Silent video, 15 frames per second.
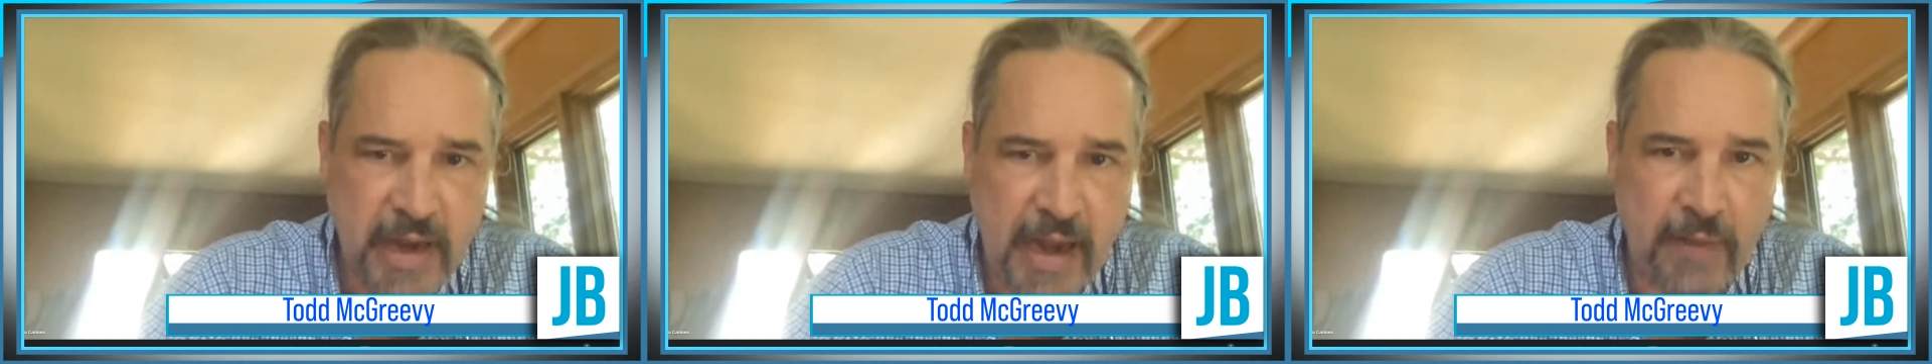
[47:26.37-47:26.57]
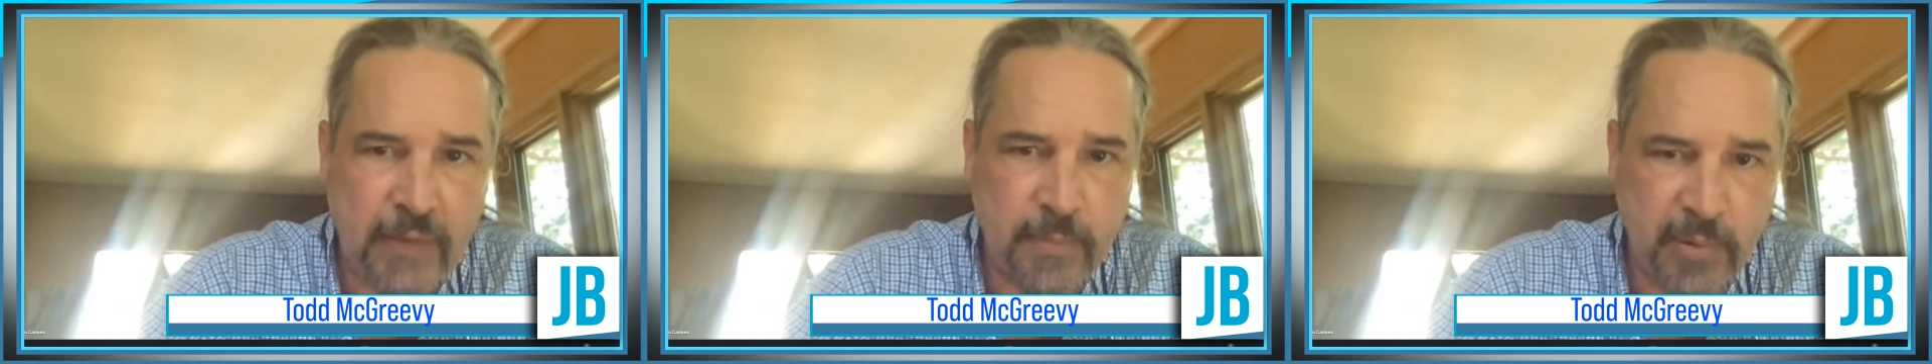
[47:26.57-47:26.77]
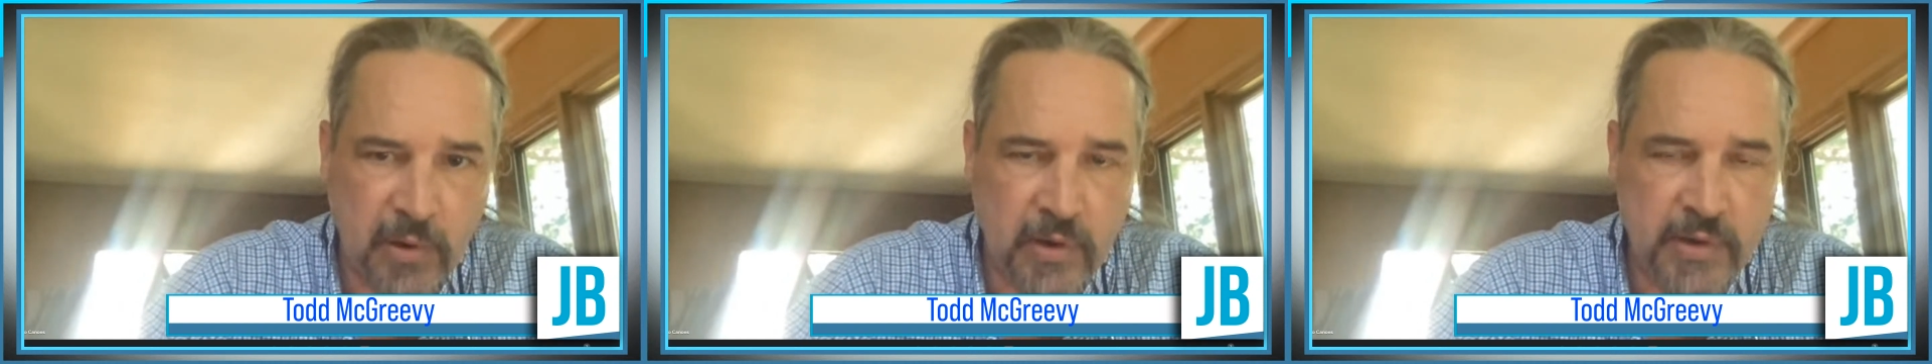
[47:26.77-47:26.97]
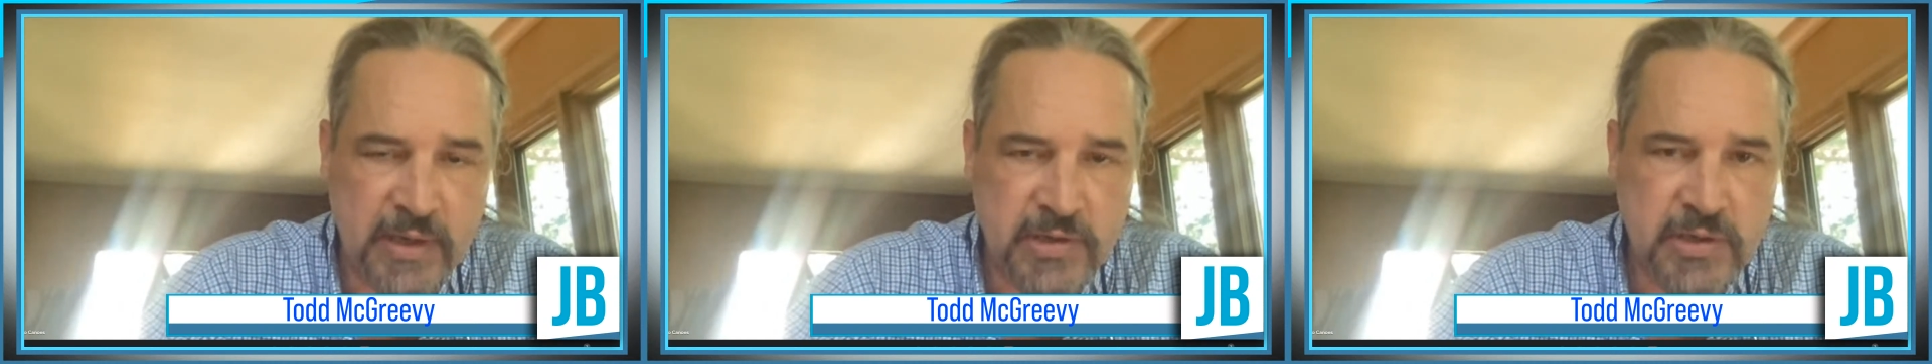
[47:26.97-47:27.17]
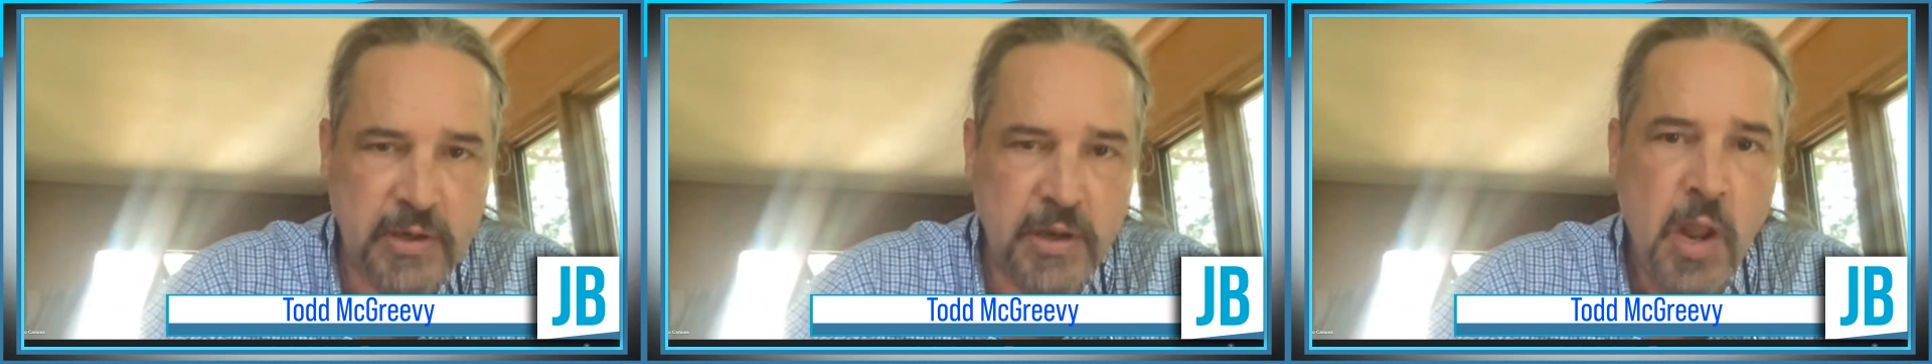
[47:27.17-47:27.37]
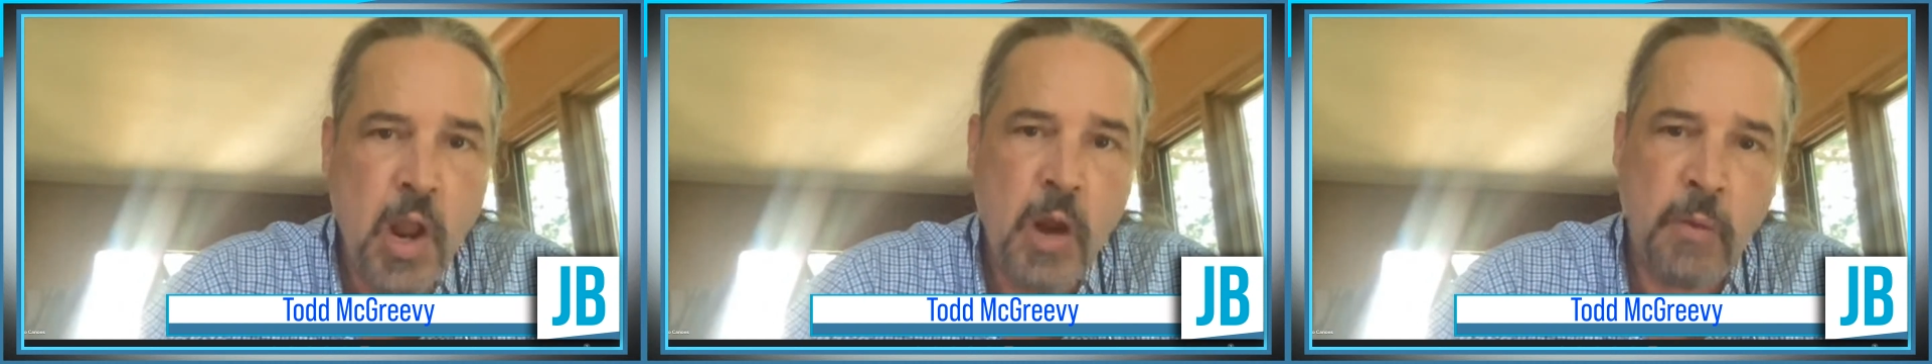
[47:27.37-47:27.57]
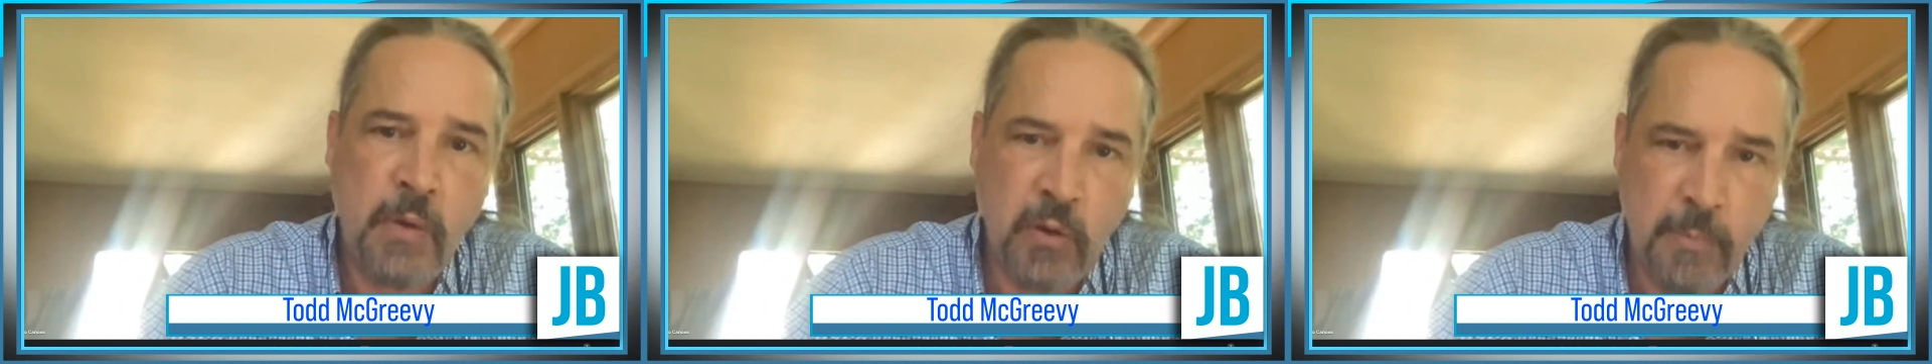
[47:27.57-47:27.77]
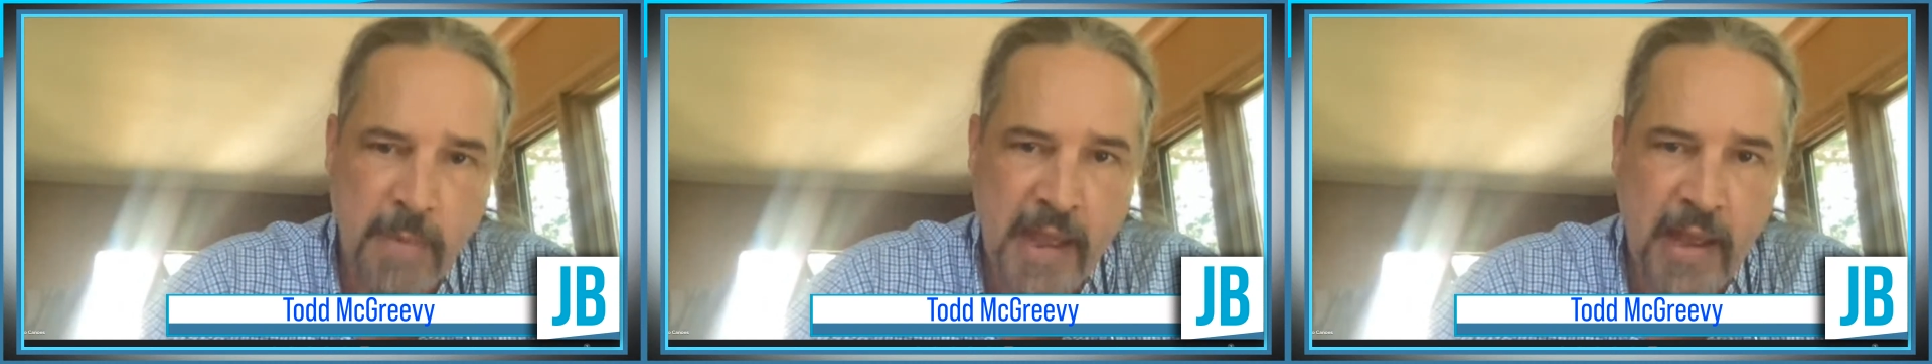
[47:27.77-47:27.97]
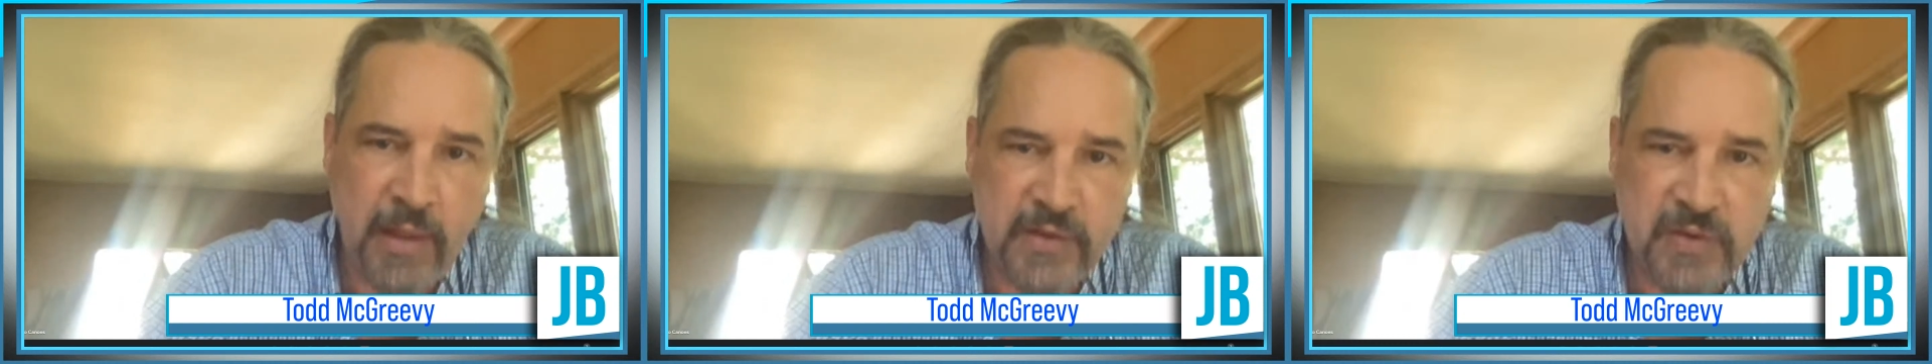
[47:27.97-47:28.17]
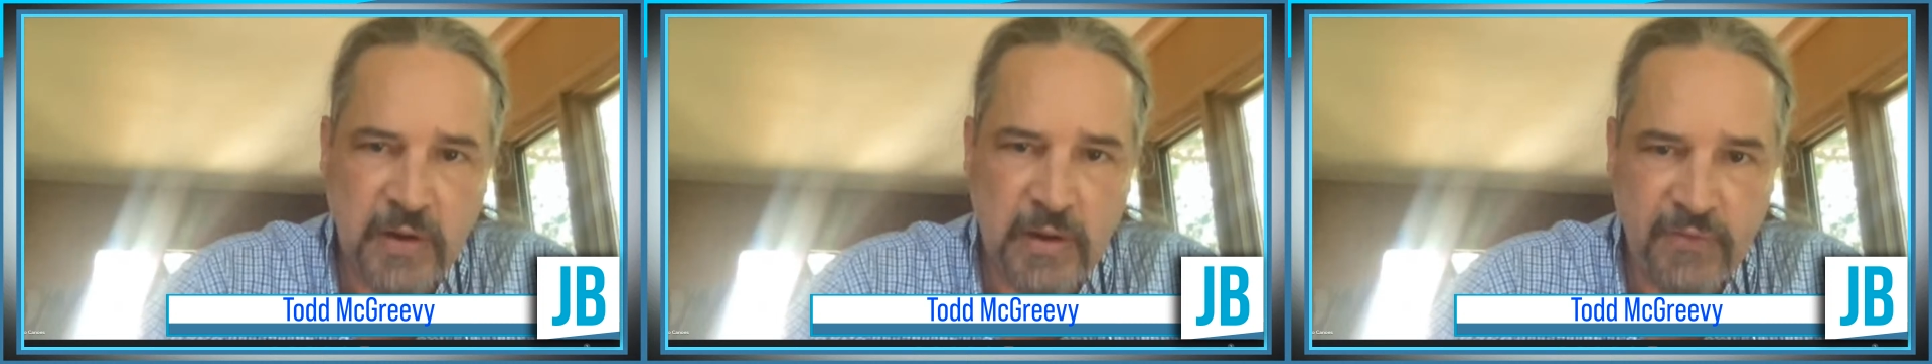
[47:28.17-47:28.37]
and handling per edition. We will
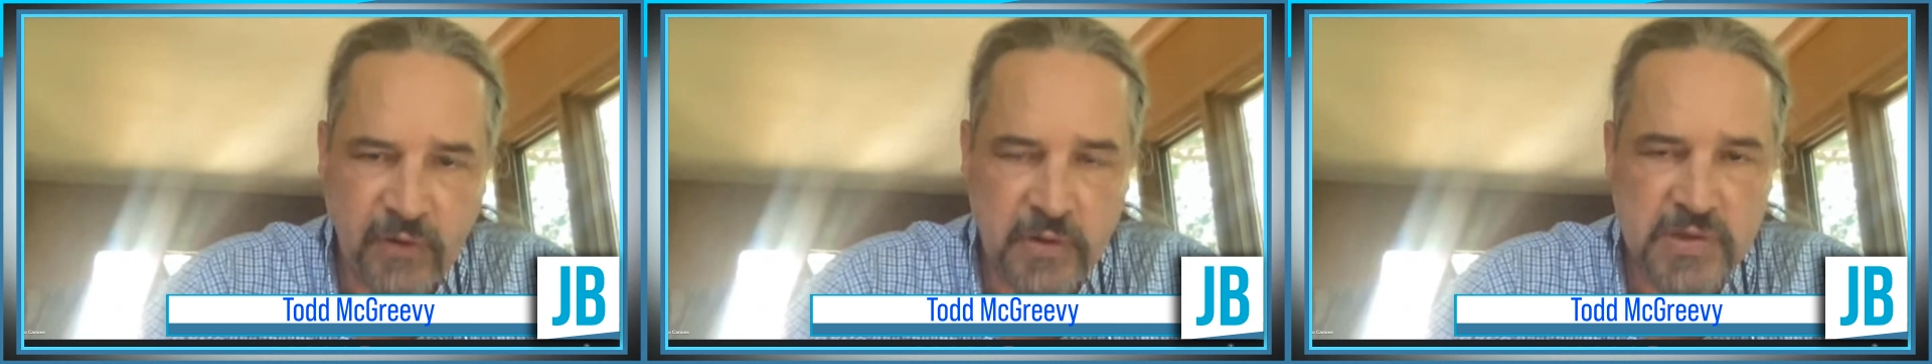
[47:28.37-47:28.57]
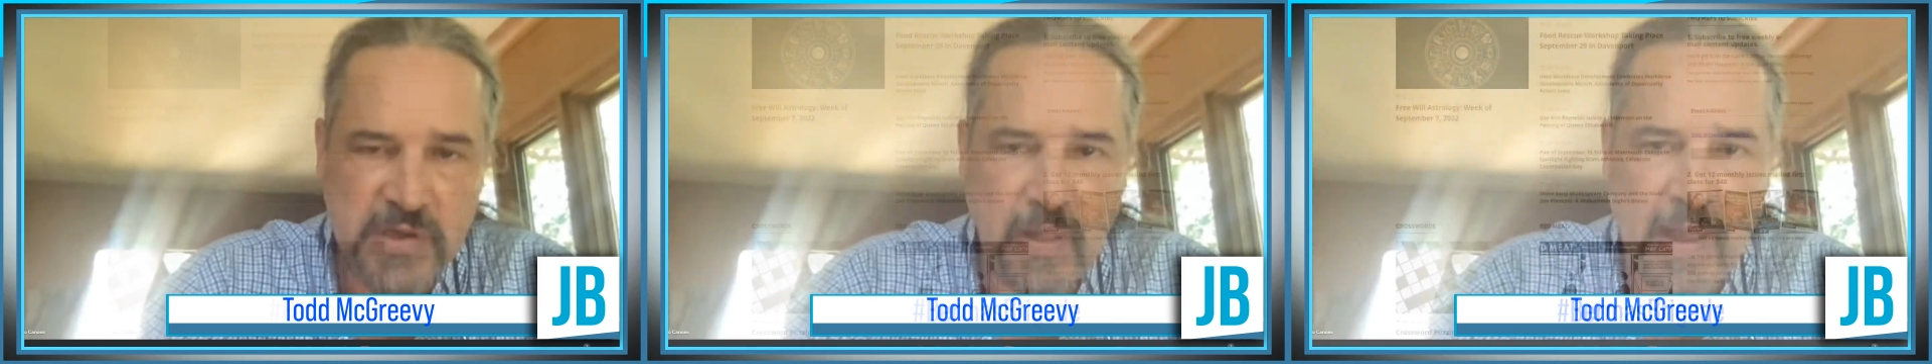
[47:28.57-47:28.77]
mail it to you first